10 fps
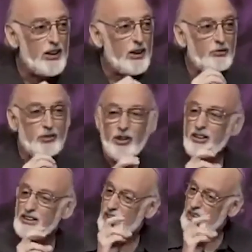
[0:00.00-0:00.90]
in these
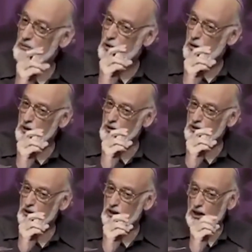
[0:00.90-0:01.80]
very tiny
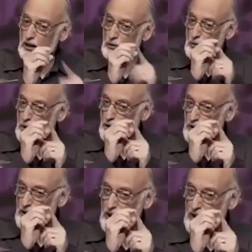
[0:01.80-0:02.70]
moments of
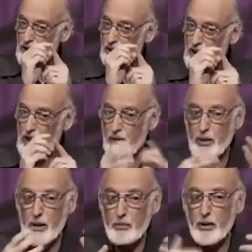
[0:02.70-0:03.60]
emotional connection,
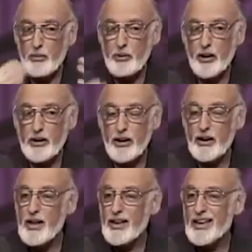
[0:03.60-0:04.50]
people are
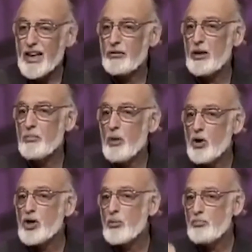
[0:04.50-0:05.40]
building kind of an
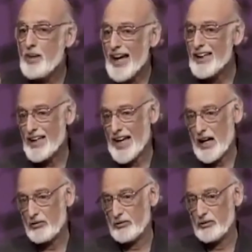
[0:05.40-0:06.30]
emotional bank
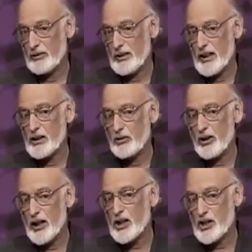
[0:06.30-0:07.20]
account in the
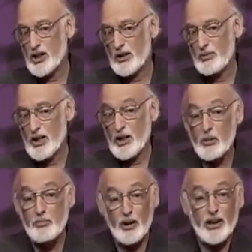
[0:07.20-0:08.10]
relationship.
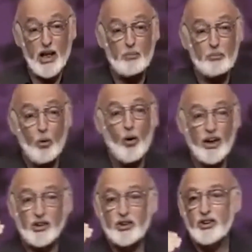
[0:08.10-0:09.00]
They're building up
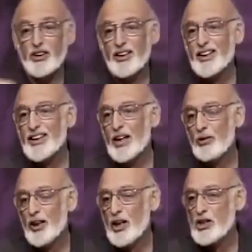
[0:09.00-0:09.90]
points in
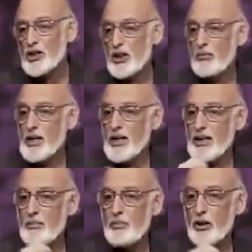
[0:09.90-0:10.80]
that relationship
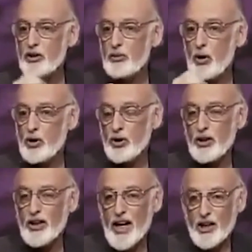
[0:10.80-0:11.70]
that builds
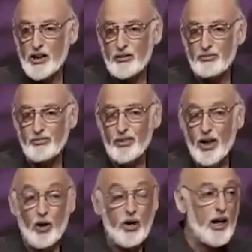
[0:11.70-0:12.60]
emotional connection.
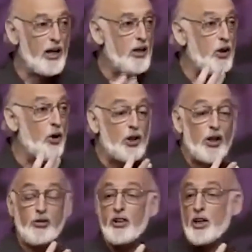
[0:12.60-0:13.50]
Okay, those are
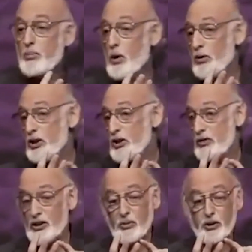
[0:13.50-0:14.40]
the three components
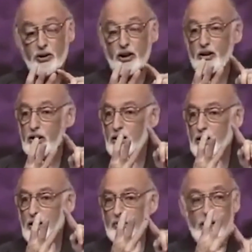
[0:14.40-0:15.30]
of intimacy.
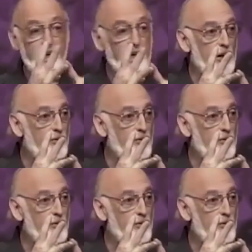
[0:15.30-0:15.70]
Making a